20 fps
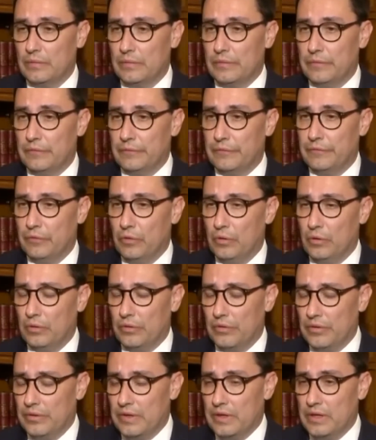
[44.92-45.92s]

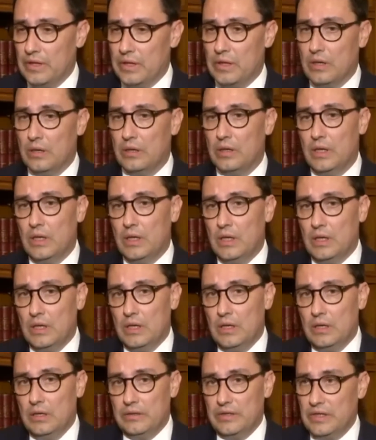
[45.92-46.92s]
for the
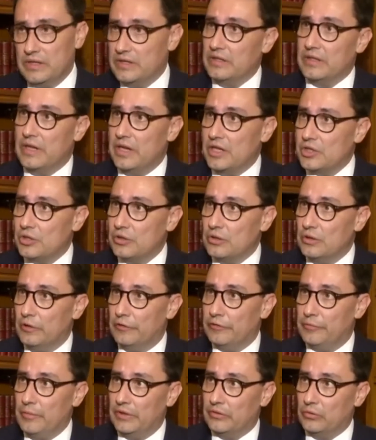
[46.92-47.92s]
designation
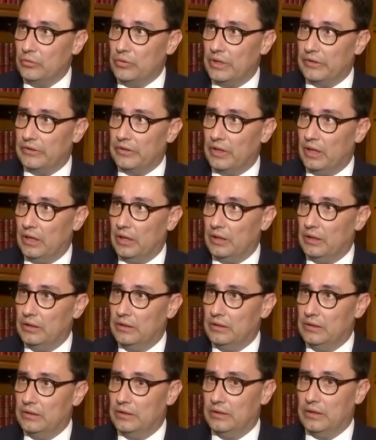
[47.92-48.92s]
of Masood Azhar
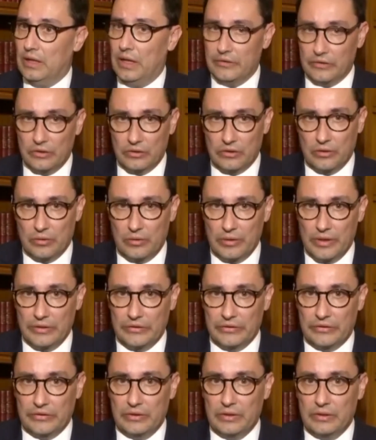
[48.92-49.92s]
as a
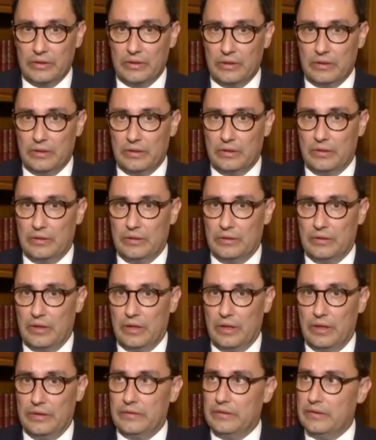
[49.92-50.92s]
terrorist
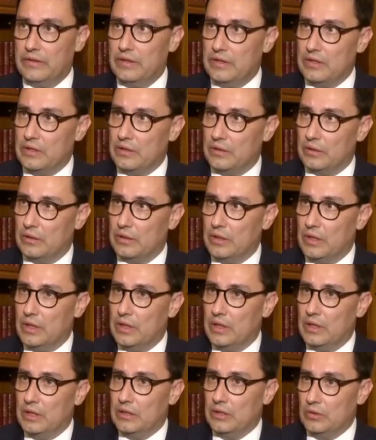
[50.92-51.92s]
at the
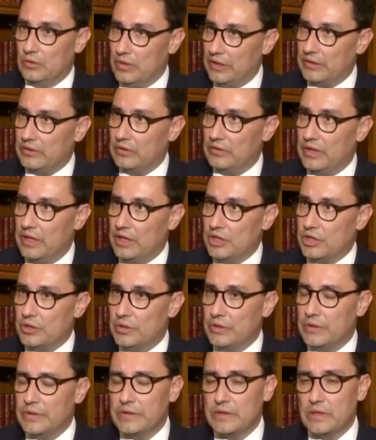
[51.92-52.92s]
United
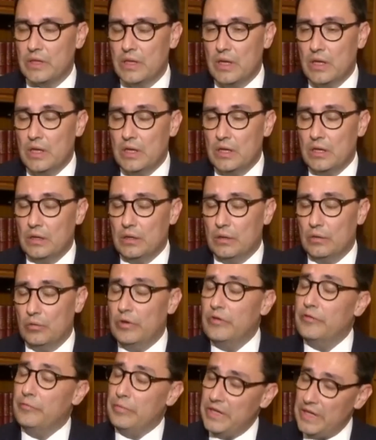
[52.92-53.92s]
Nations.
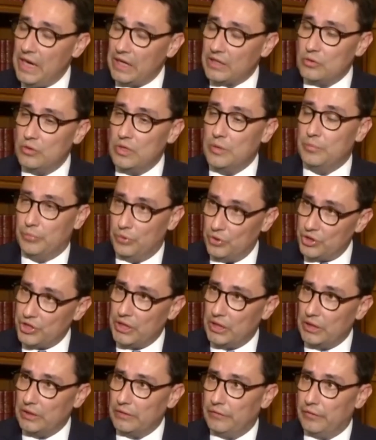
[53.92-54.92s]
we've been actually
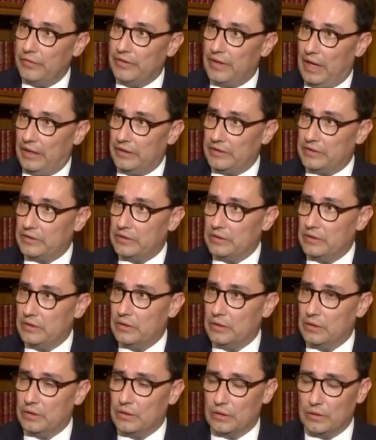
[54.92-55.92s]
pushing for that
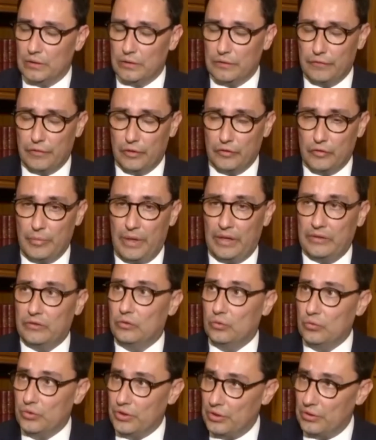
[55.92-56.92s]
for the
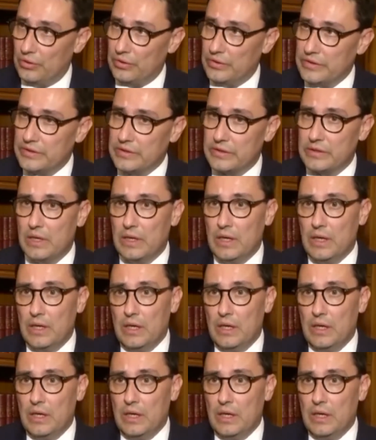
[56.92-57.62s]
past two years